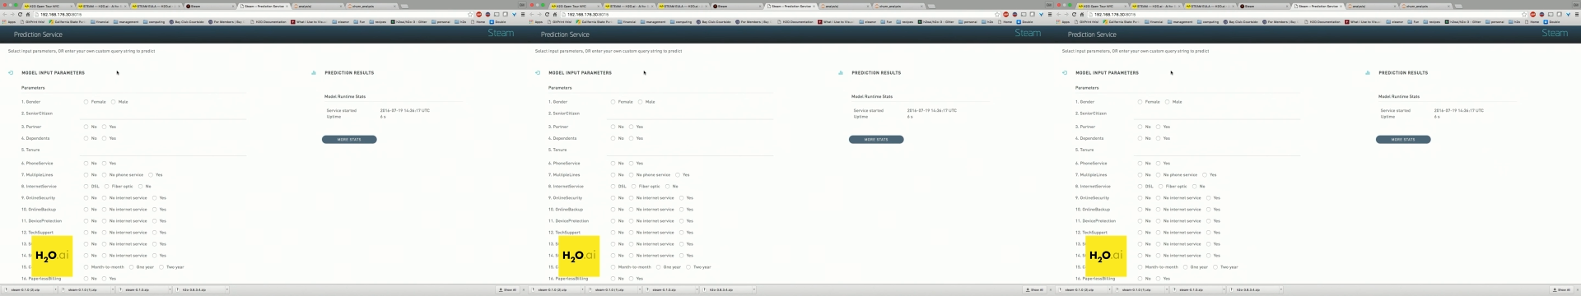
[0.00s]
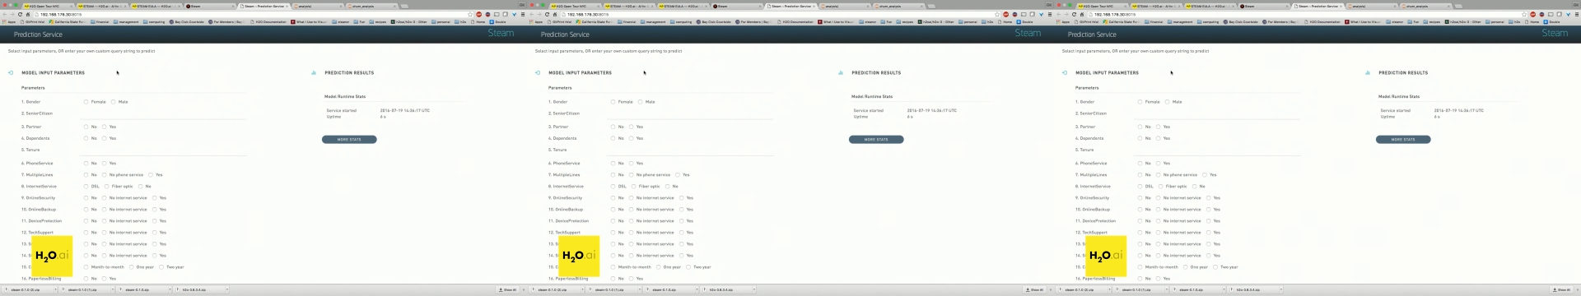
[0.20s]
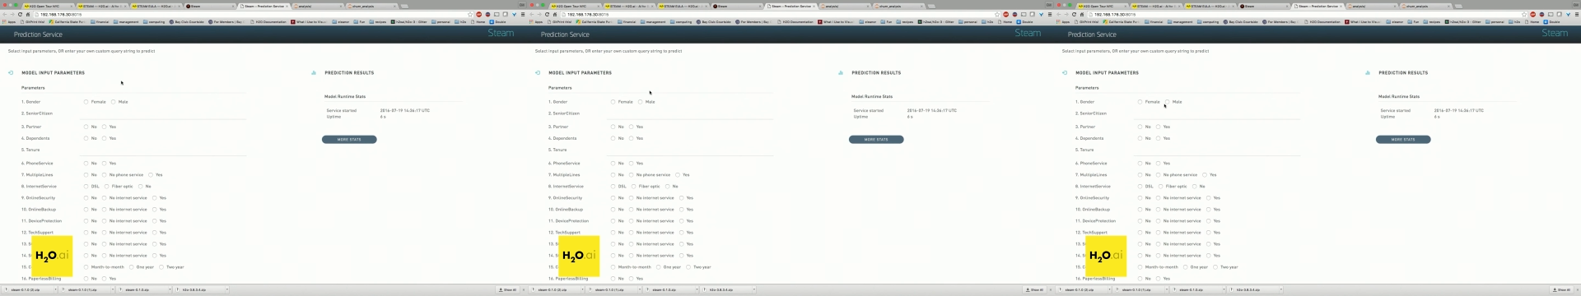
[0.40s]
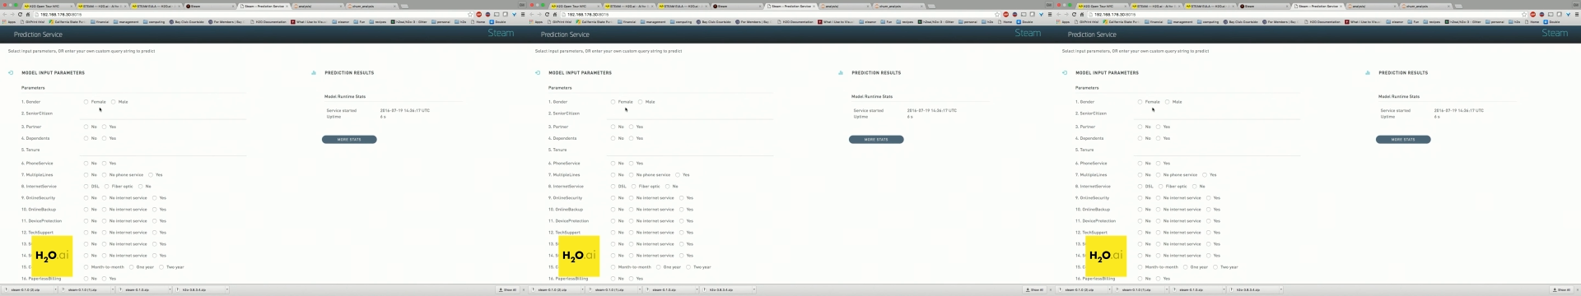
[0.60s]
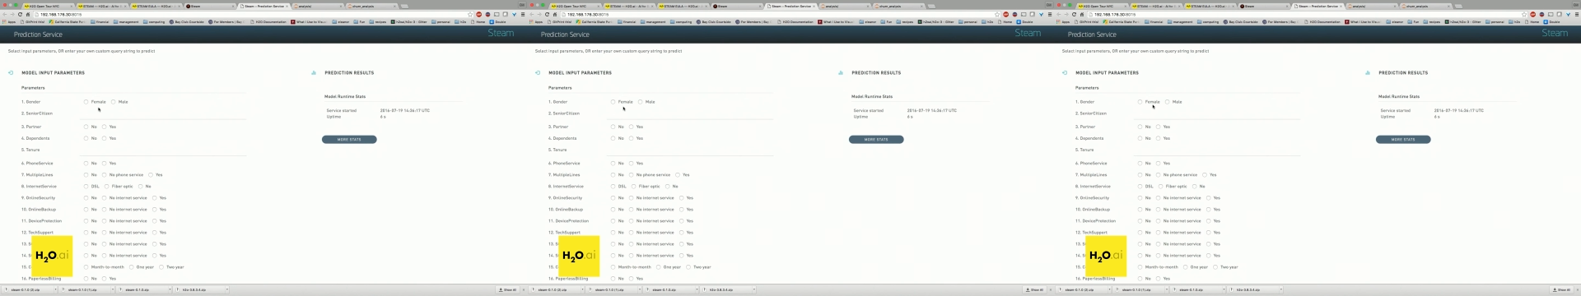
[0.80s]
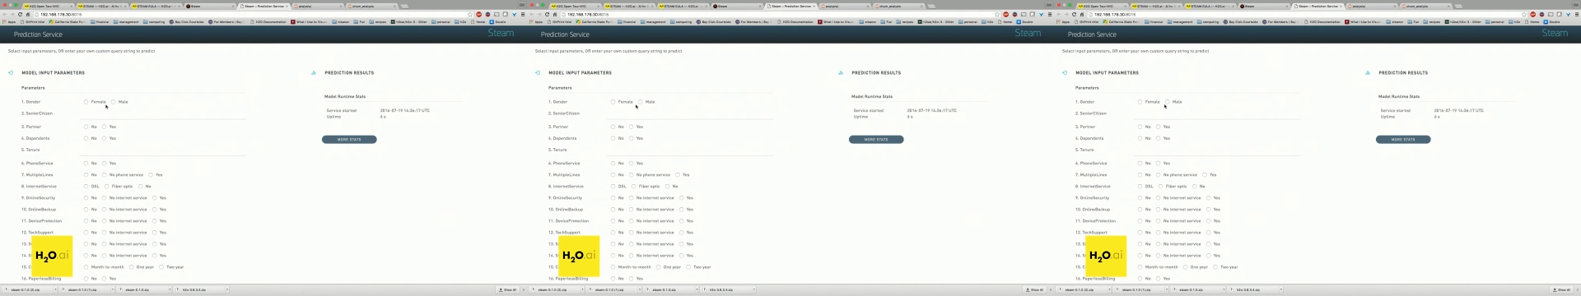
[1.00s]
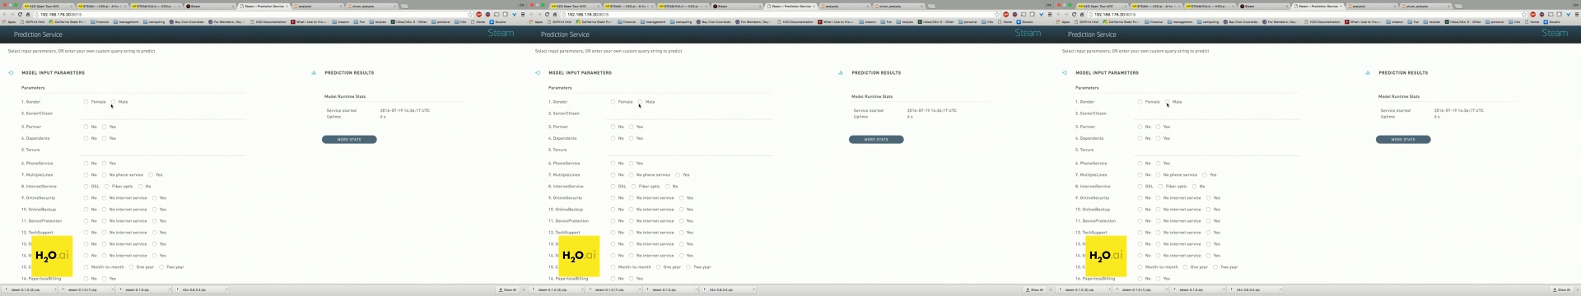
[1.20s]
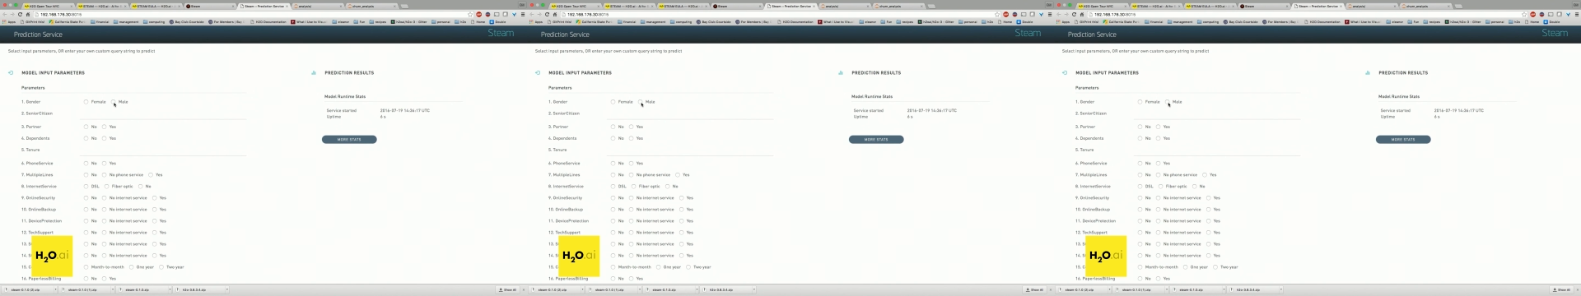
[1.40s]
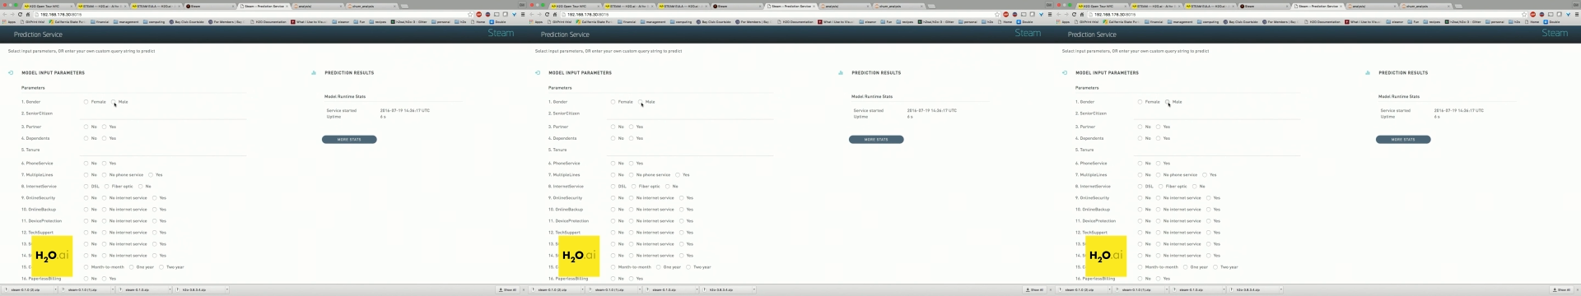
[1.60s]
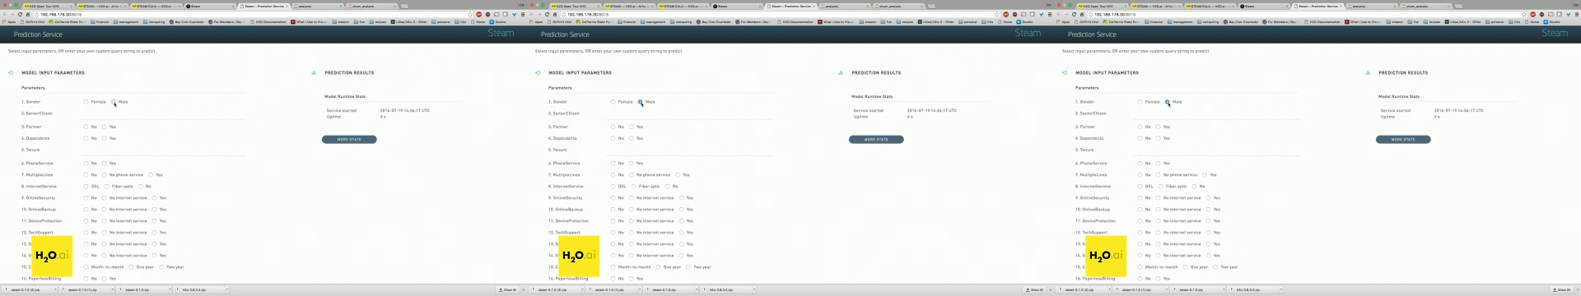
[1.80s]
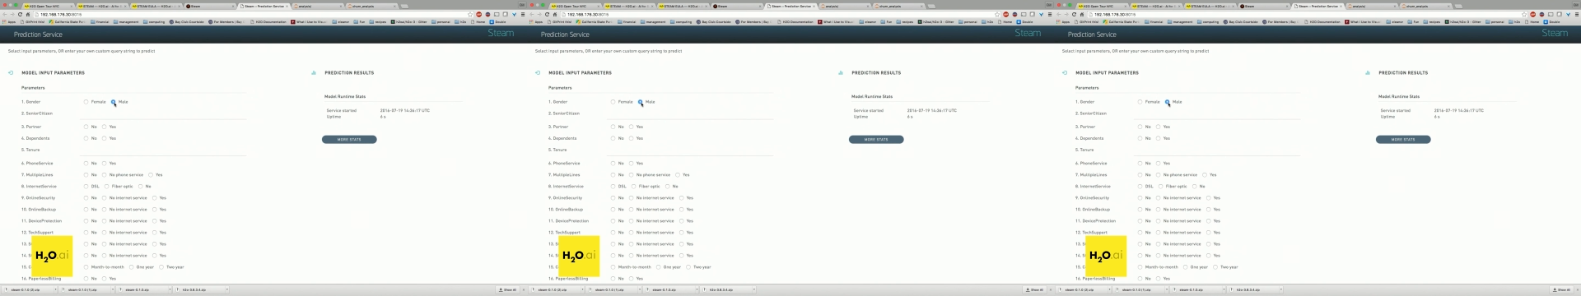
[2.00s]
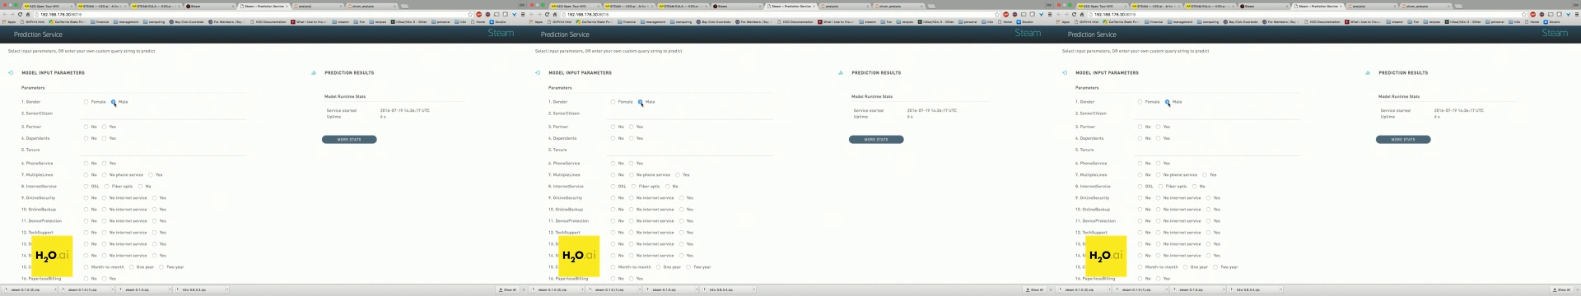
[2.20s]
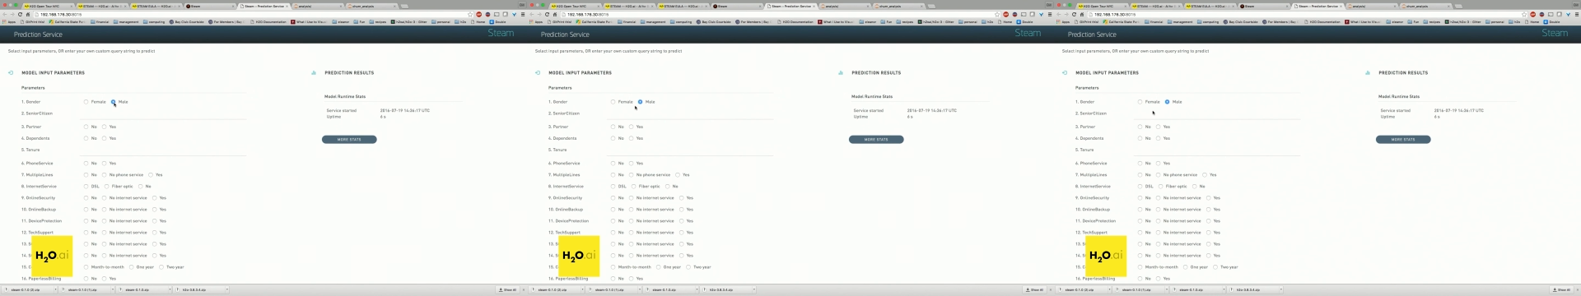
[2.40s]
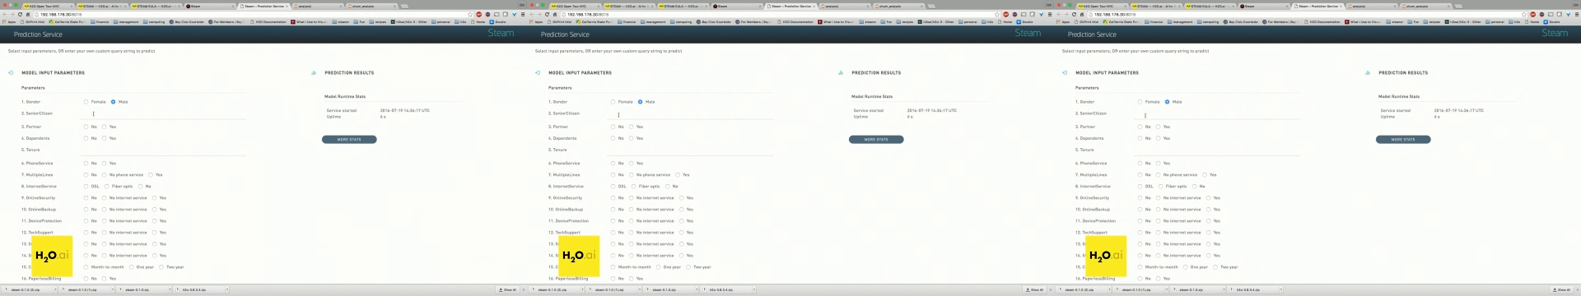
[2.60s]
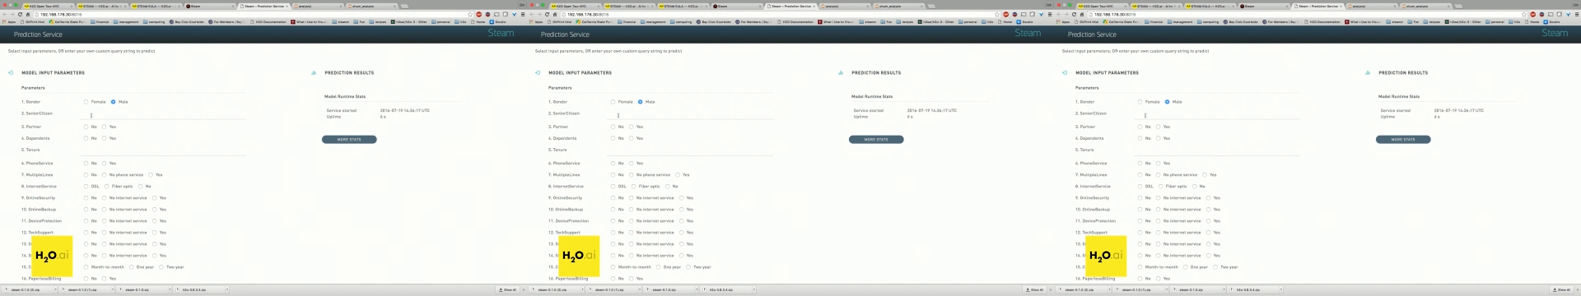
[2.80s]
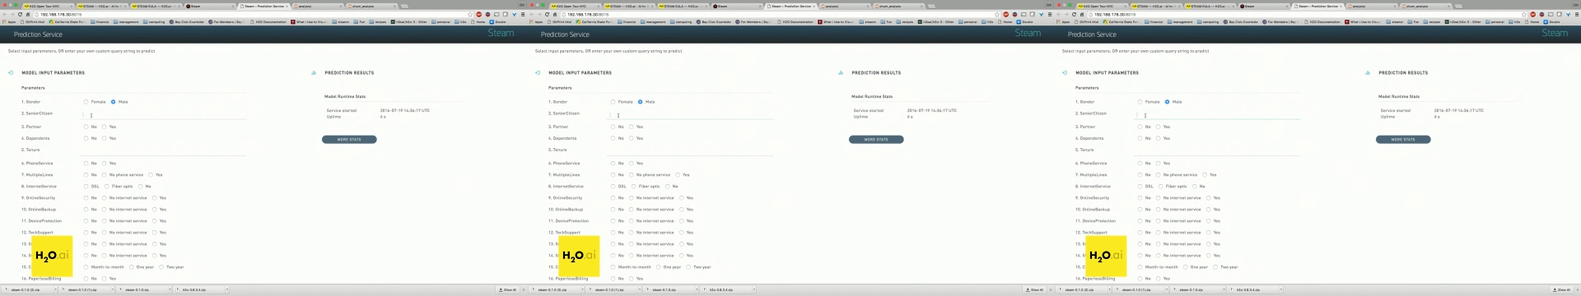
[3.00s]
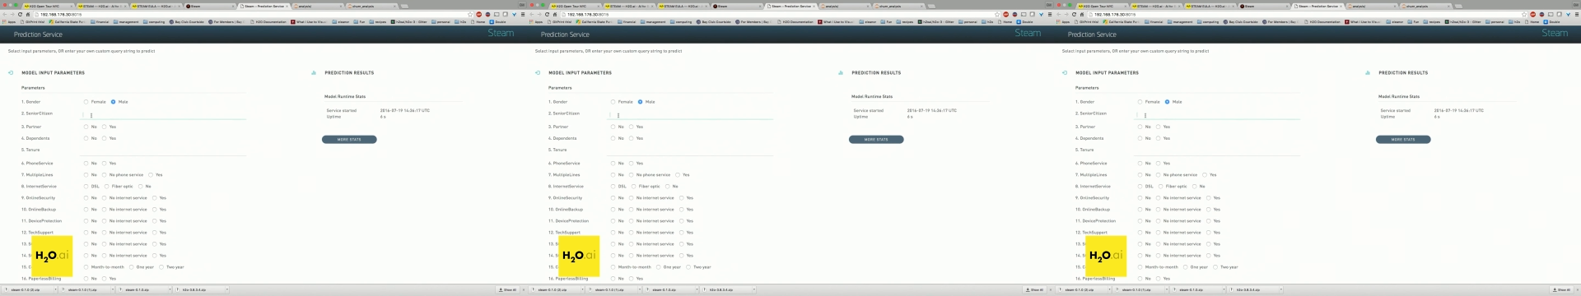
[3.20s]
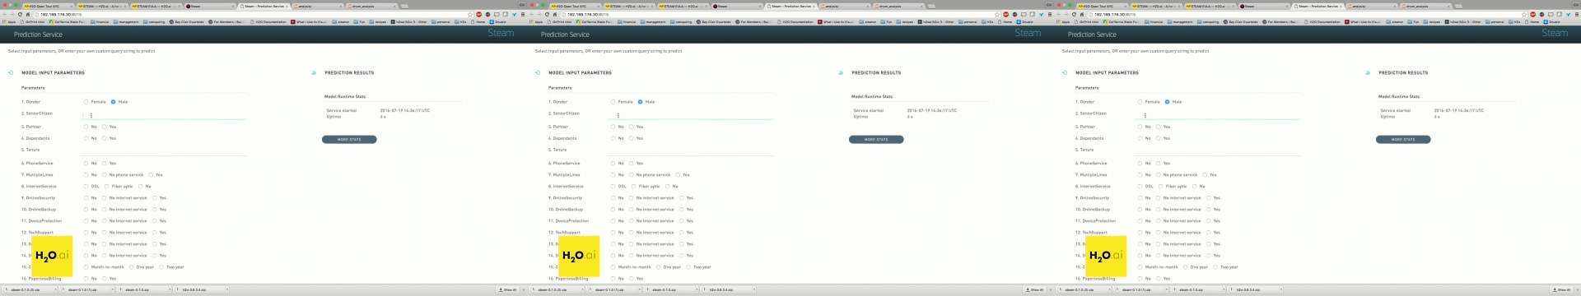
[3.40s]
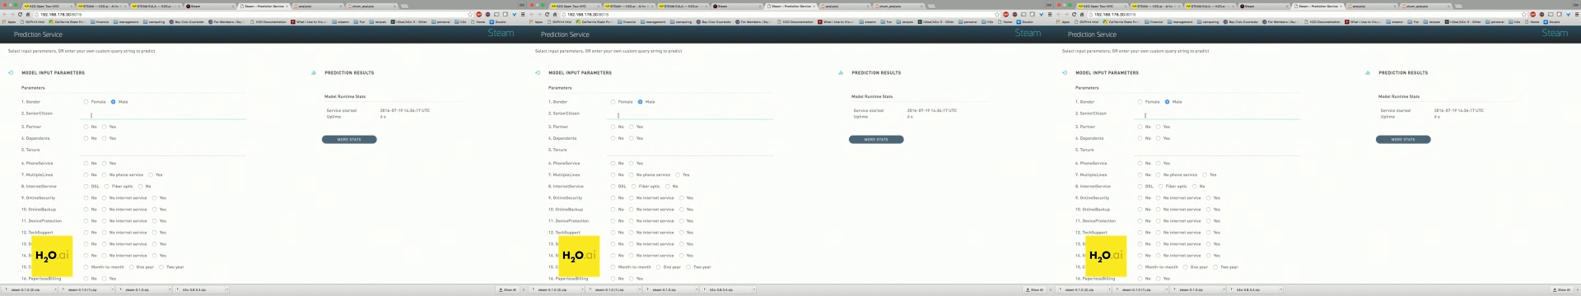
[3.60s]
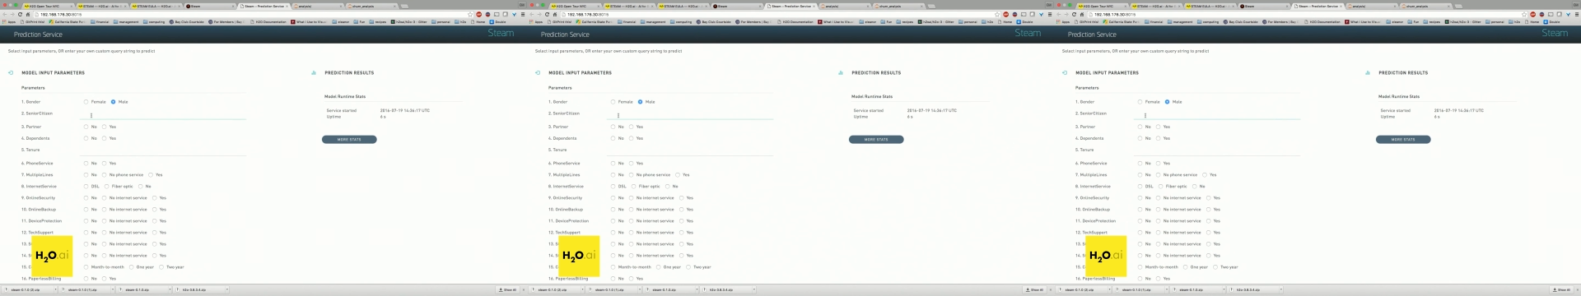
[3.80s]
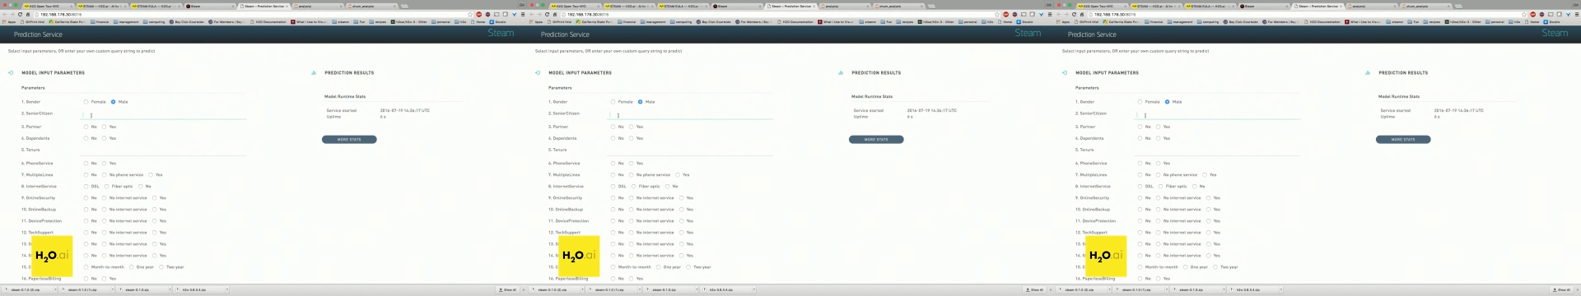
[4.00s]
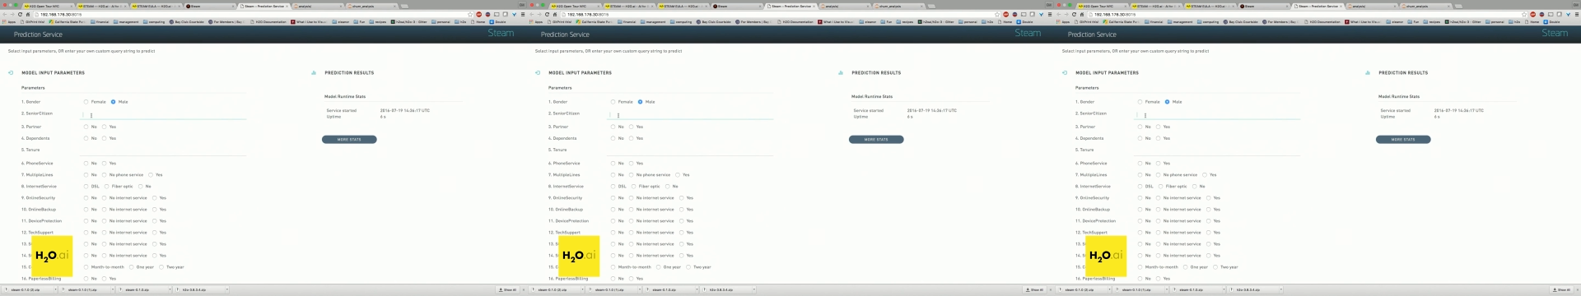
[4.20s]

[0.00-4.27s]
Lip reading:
(no speaker visible)